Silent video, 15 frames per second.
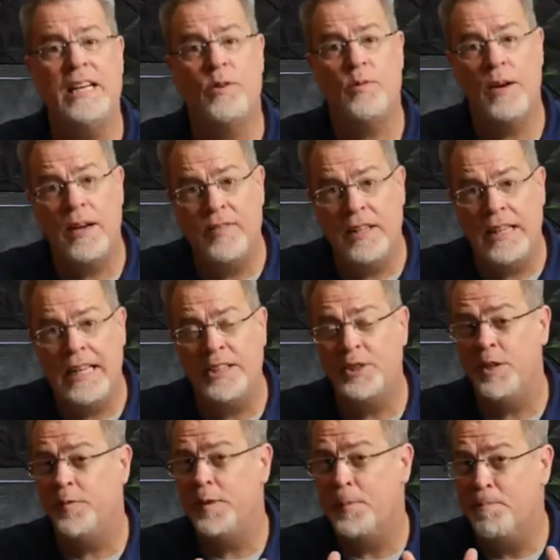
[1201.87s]
a
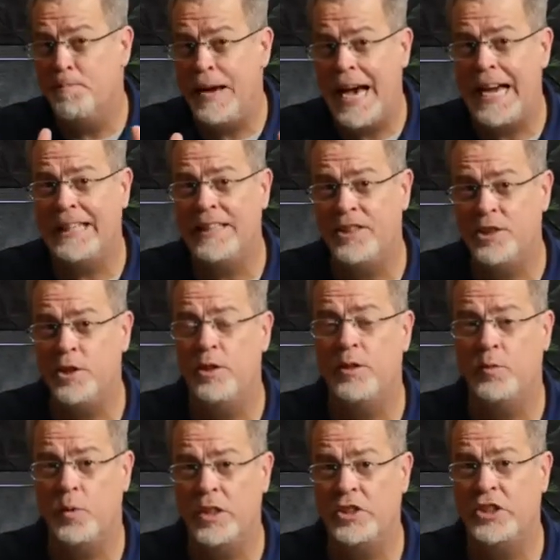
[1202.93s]
revelation of the magnitude
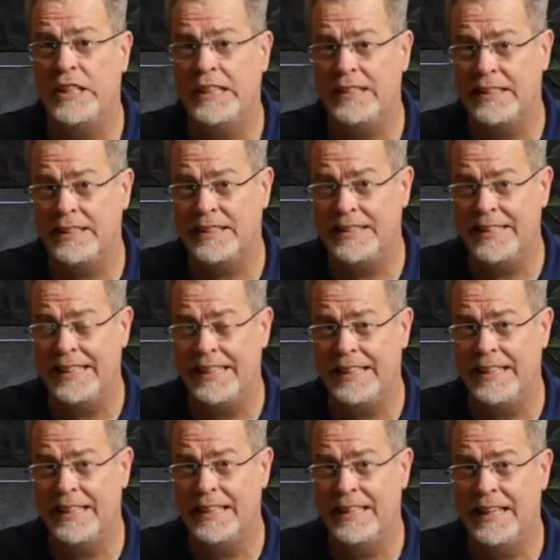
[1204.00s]
of what Jesus
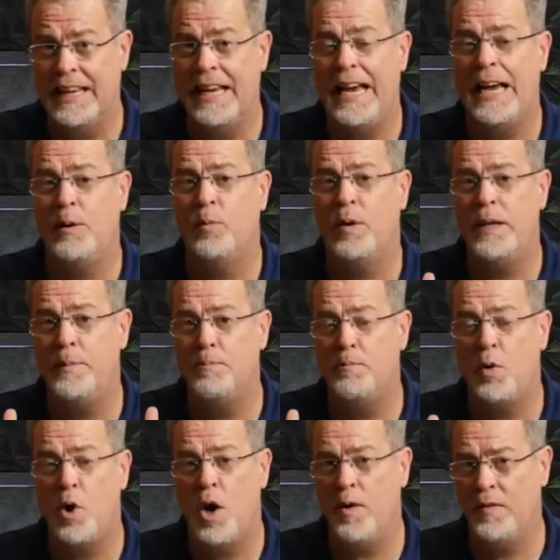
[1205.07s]
did and what he
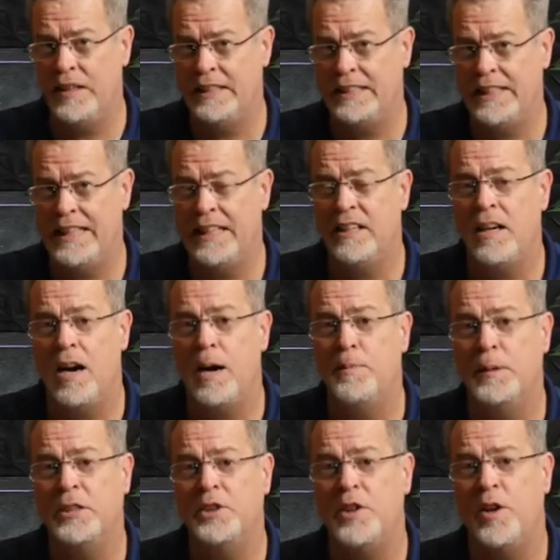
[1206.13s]
marvelously
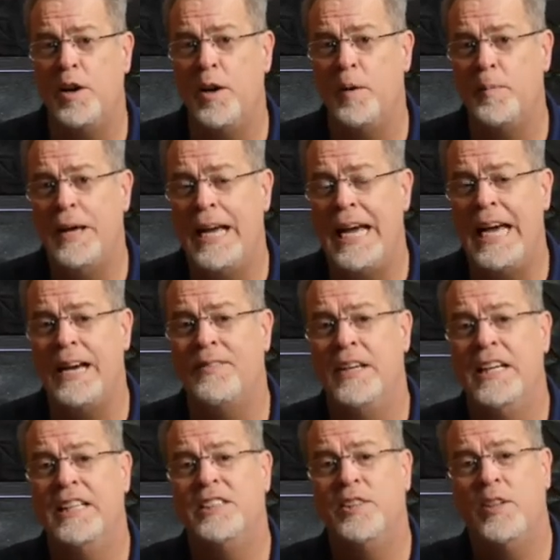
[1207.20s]
accomplished on our
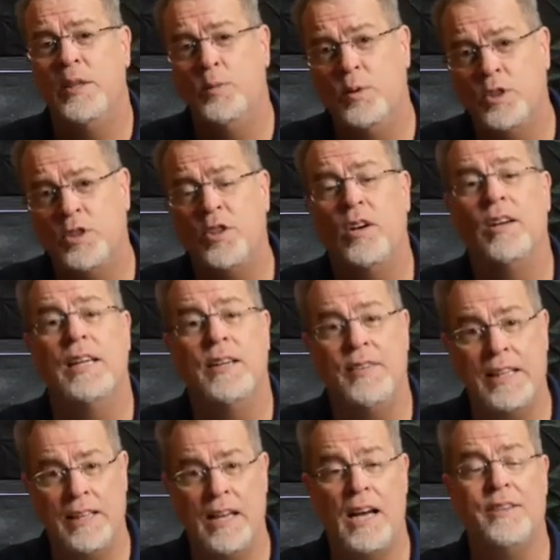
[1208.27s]
behalf so that we'll start
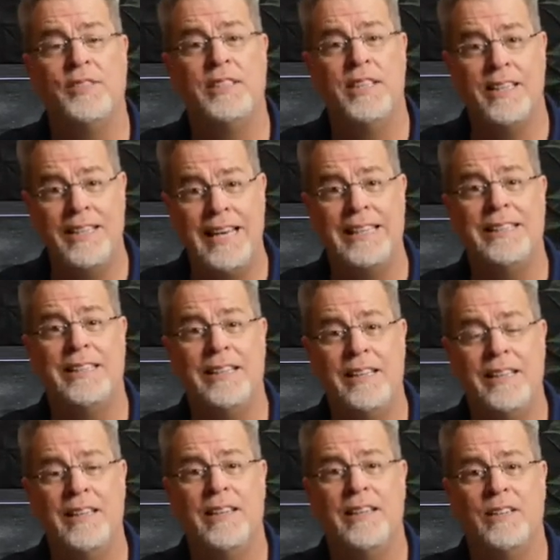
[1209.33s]
living lives
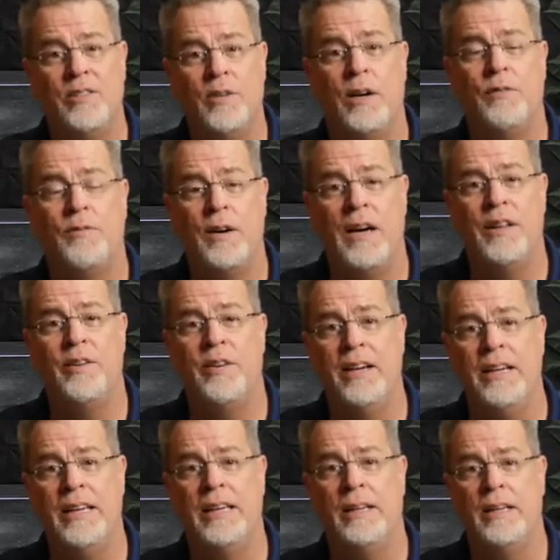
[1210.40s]
connected to our Father
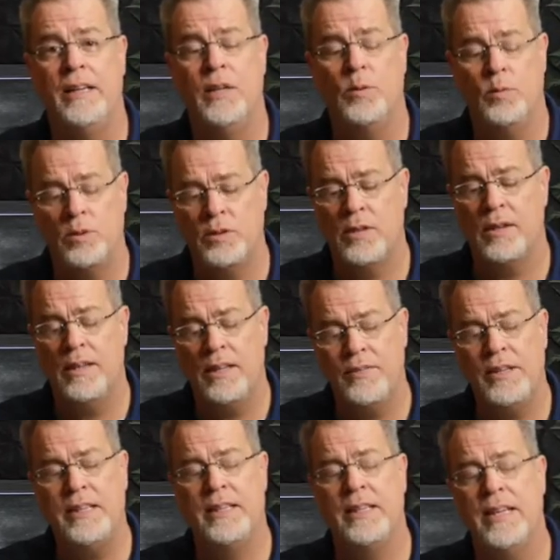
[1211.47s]
again. We'll start
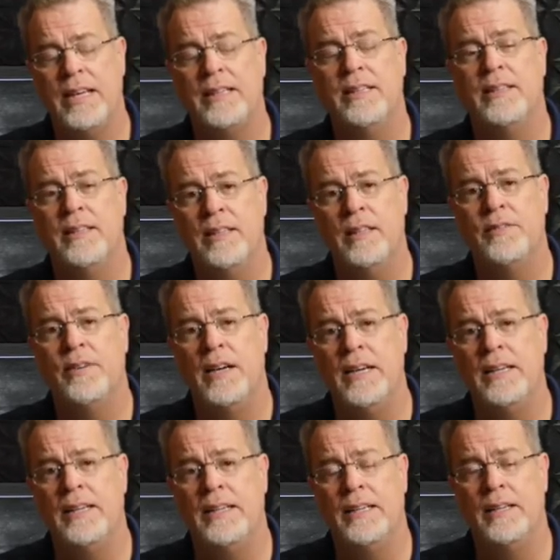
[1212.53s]
living connected to the
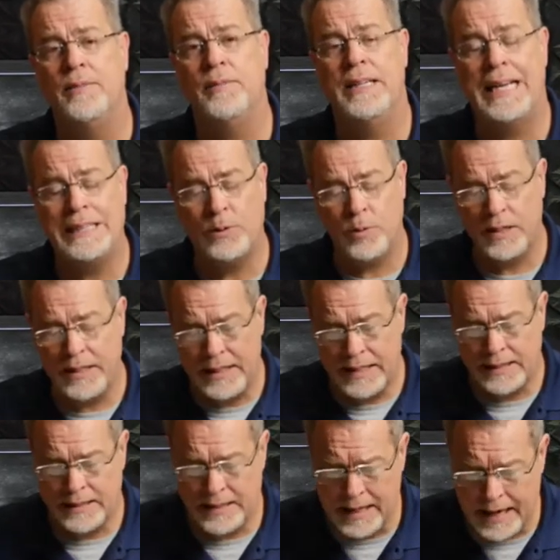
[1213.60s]
vine again. That's what
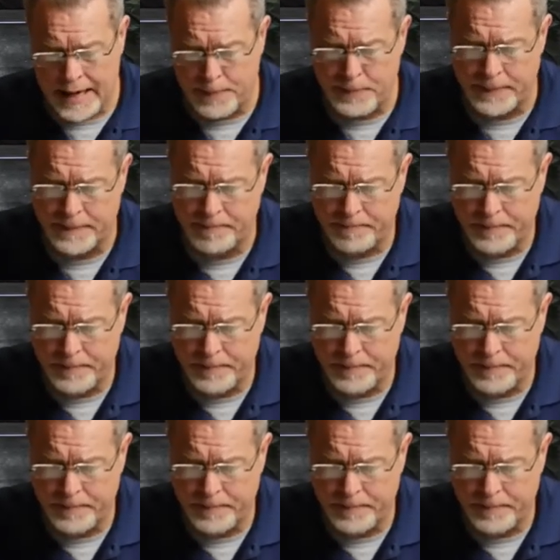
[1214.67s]
needs to happen.